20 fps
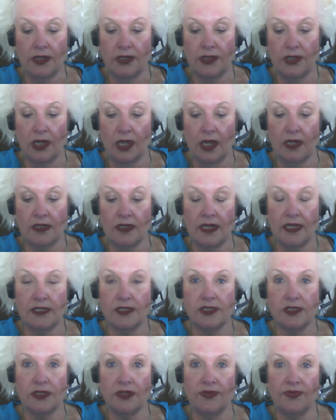not thy
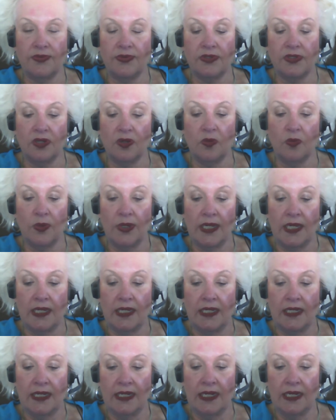servant away
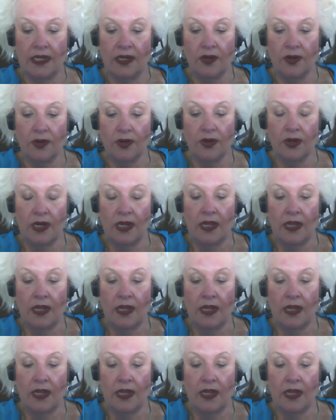in anger.